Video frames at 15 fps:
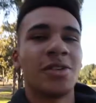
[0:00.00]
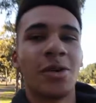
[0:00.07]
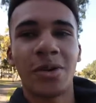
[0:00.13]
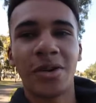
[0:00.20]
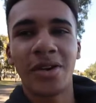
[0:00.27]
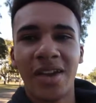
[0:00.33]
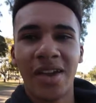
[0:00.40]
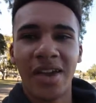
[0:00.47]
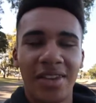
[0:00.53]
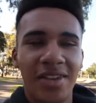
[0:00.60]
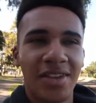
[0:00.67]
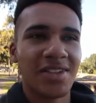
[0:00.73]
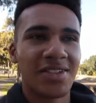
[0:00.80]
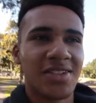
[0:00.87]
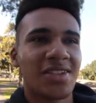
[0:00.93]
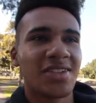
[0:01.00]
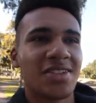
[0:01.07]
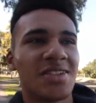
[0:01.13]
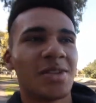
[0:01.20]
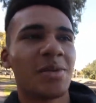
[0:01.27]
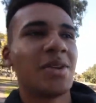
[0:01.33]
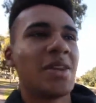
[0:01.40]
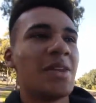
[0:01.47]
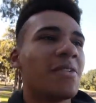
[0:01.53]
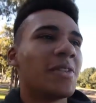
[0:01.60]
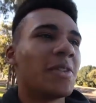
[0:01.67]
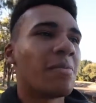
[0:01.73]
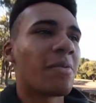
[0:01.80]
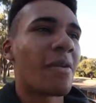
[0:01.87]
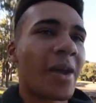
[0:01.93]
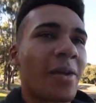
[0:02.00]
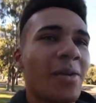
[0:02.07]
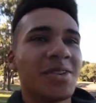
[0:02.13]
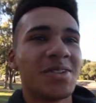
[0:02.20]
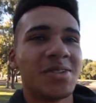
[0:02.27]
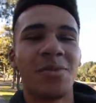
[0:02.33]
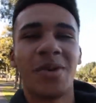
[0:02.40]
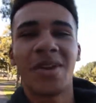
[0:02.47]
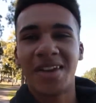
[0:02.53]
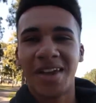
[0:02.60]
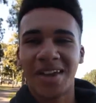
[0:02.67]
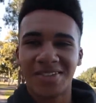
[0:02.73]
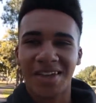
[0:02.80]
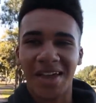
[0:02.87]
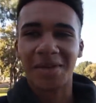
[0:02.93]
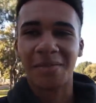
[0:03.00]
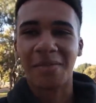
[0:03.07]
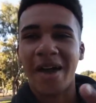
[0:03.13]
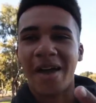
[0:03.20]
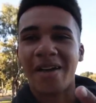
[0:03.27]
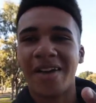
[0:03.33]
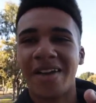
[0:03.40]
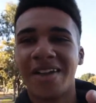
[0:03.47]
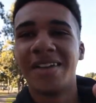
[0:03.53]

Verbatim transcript: we can go get the necessities that we need for the prank which is the Windex and the Powerade